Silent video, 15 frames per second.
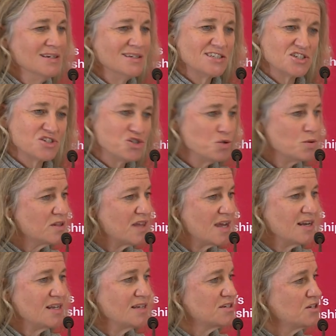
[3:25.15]
just do what they
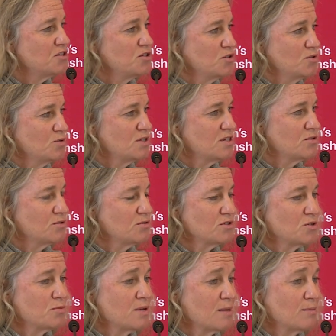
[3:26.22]
need to do to
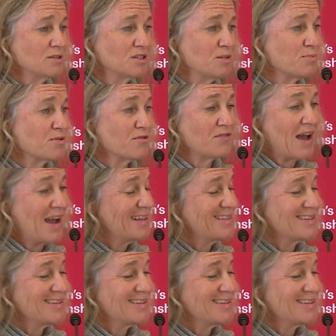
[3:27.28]
to be able to provide